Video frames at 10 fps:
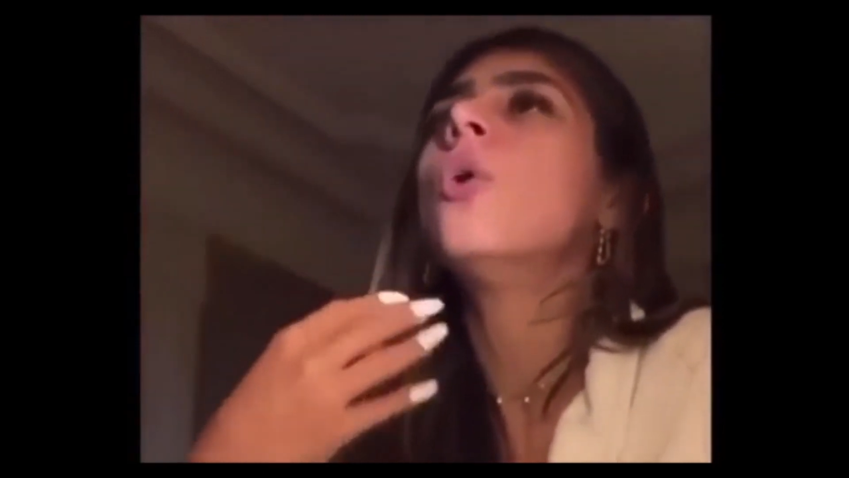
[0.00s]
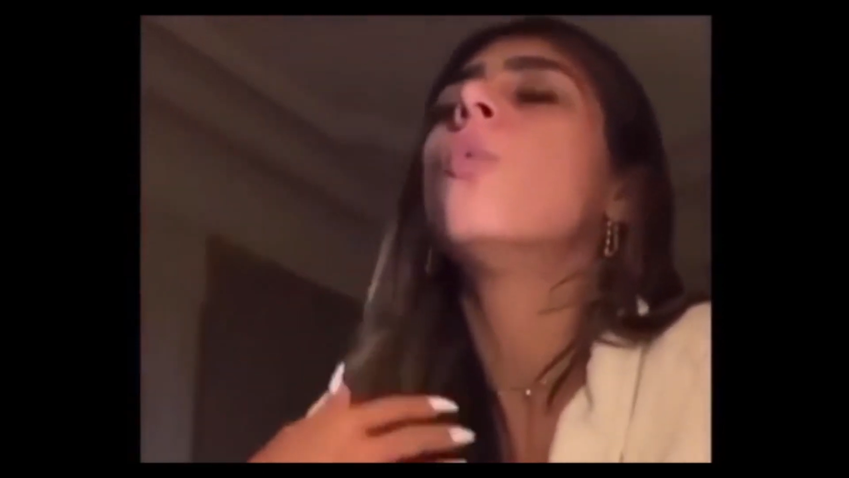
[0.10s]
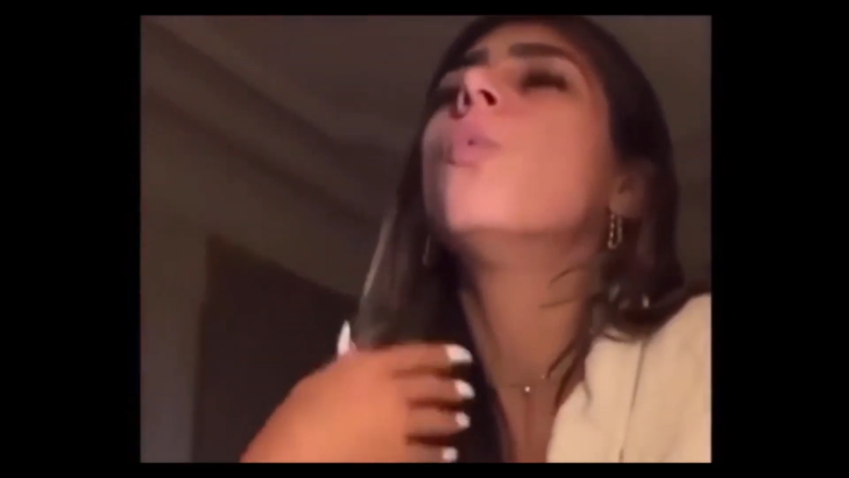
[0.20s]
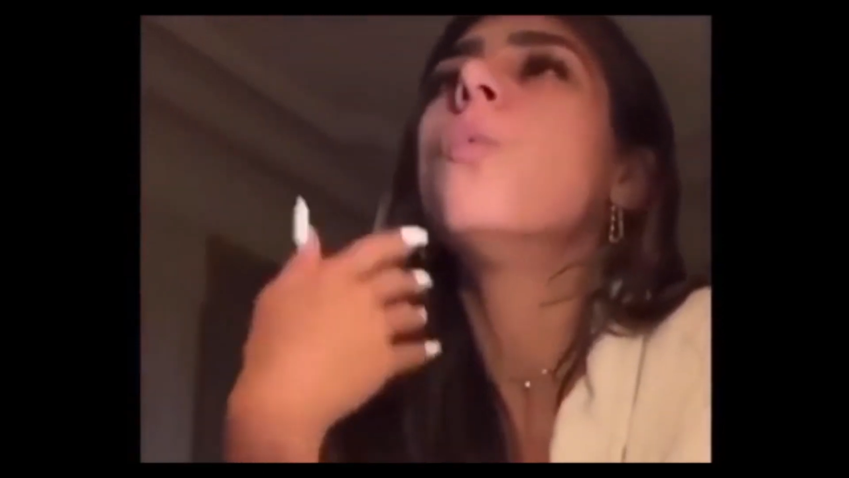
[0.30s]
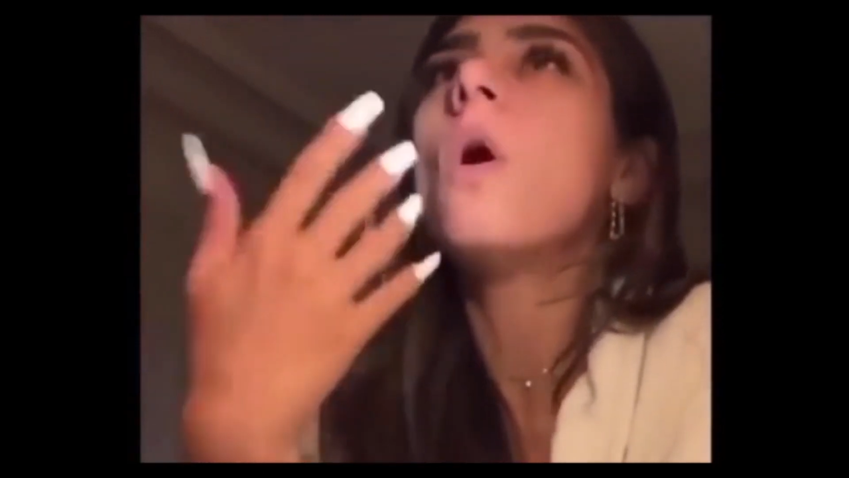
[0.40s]

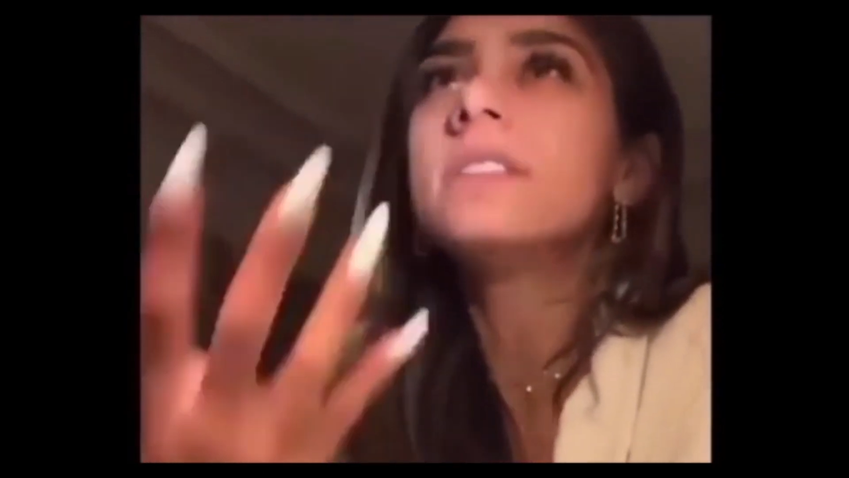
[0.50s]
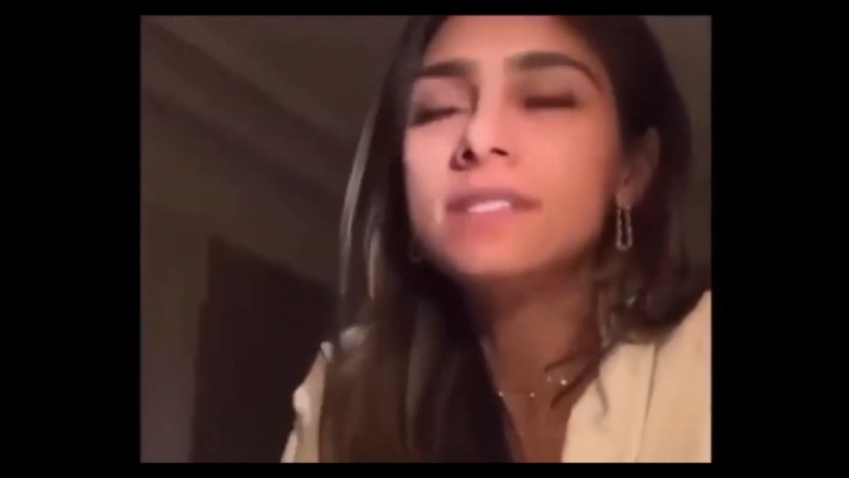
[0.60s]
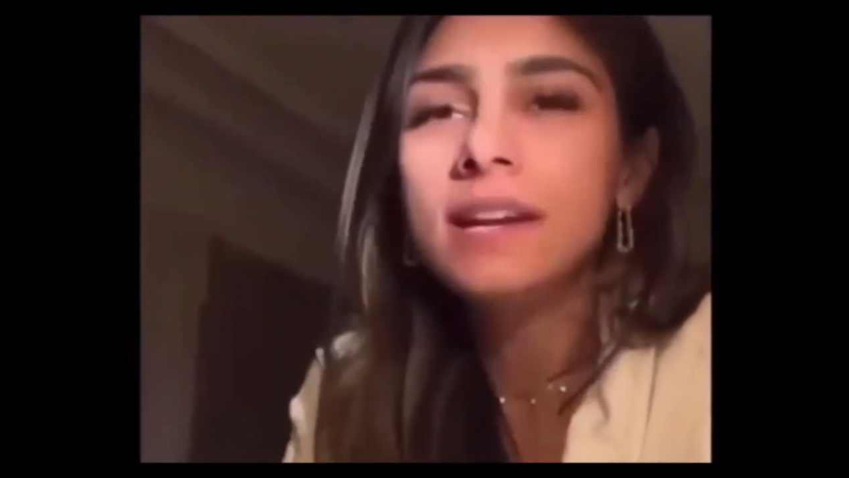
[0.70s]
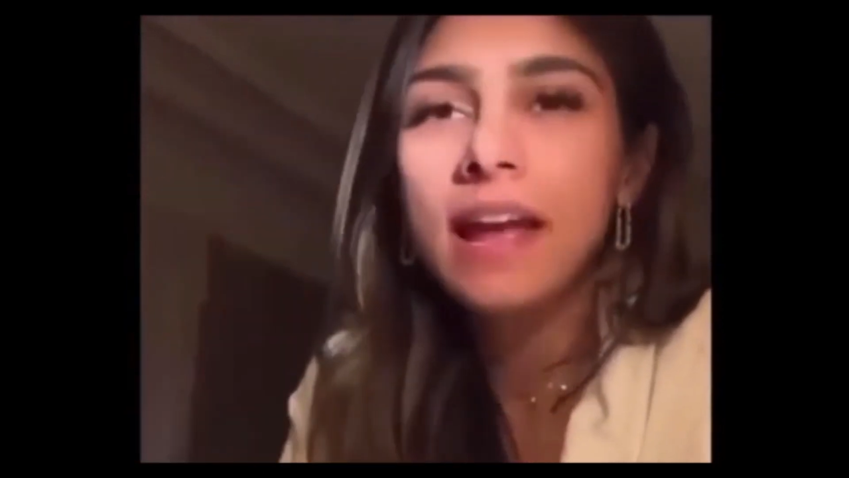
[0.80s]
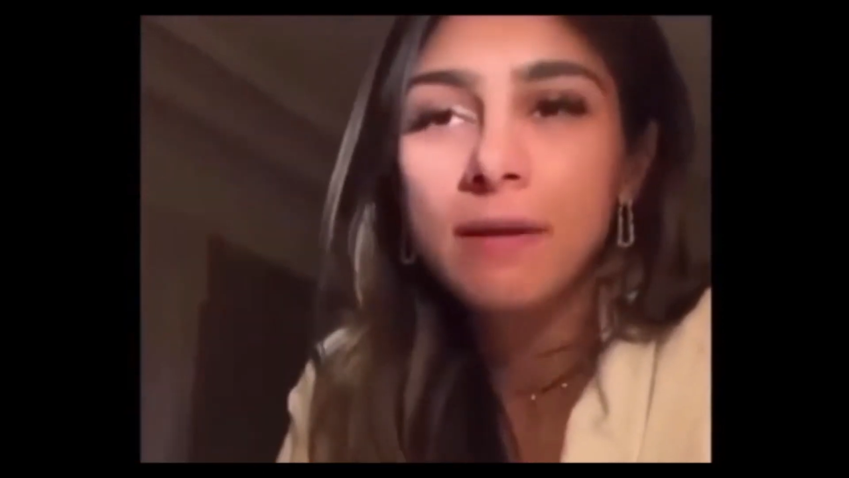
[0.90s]

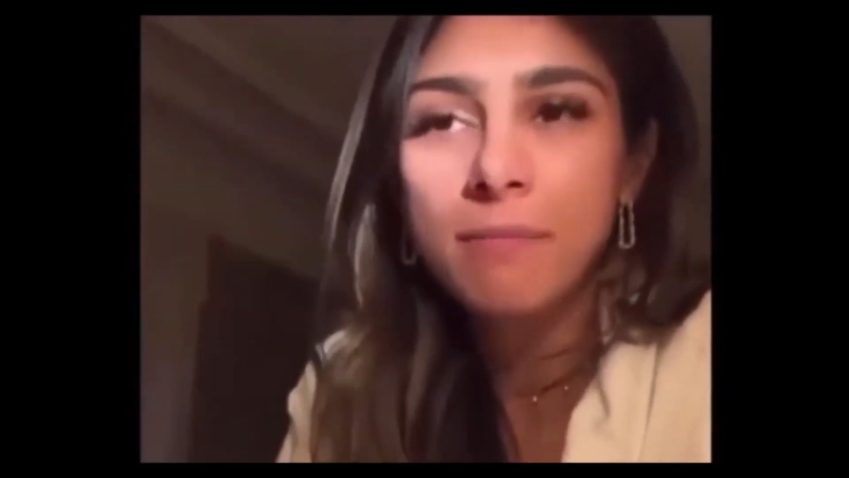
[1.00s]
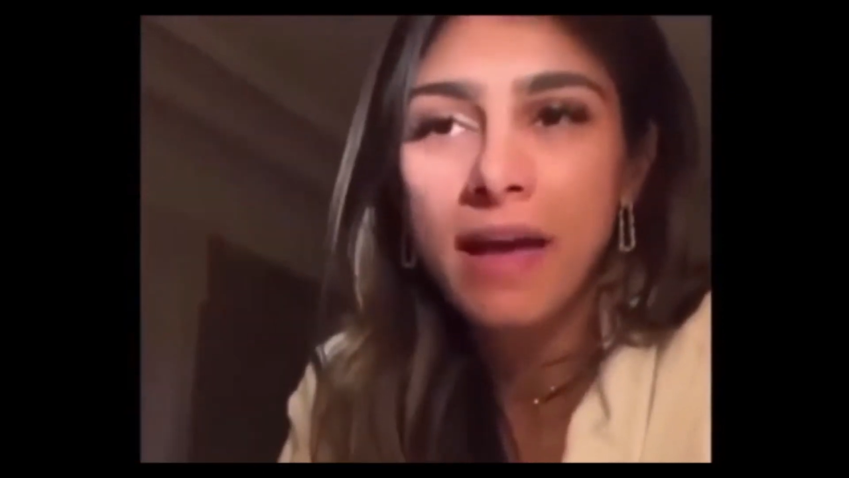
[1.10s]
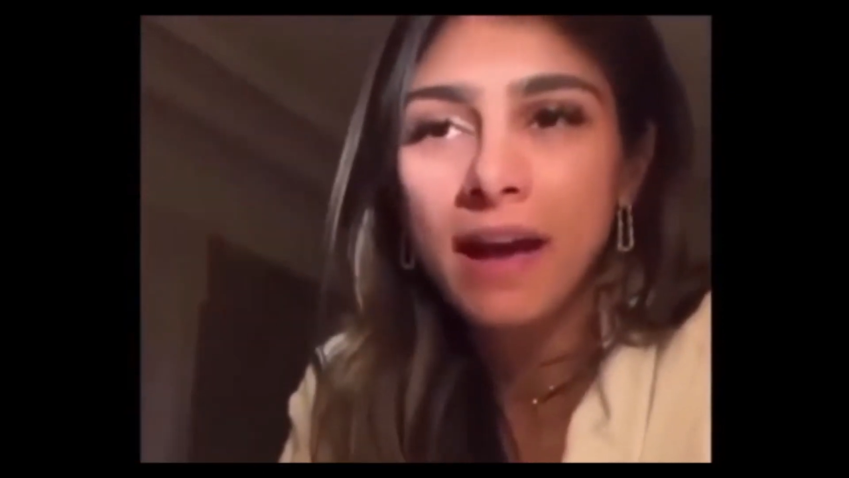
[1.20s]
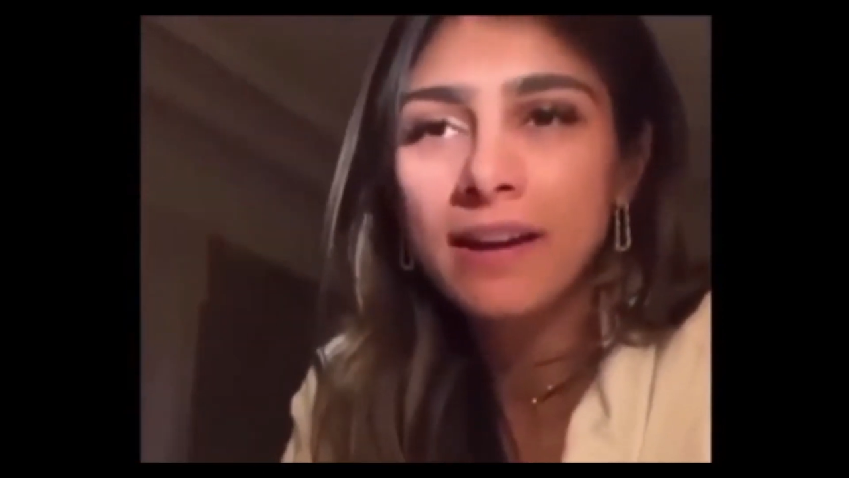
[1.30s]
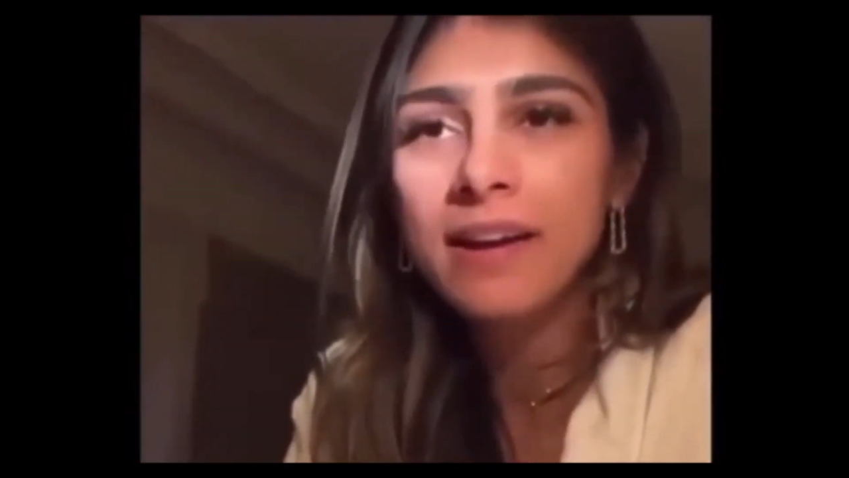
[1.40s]
wanted a
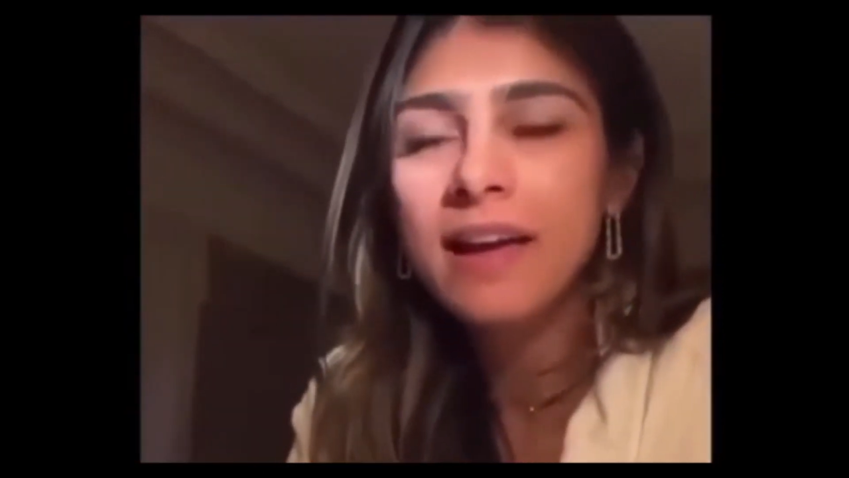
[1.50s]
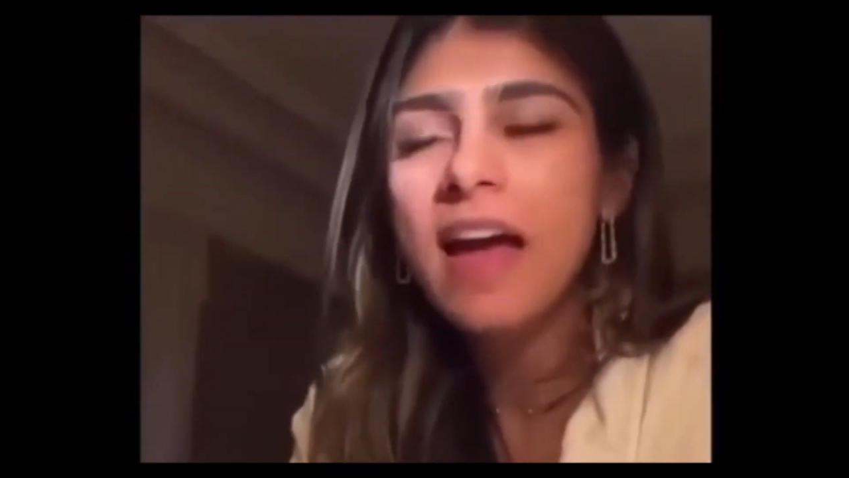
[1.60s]
man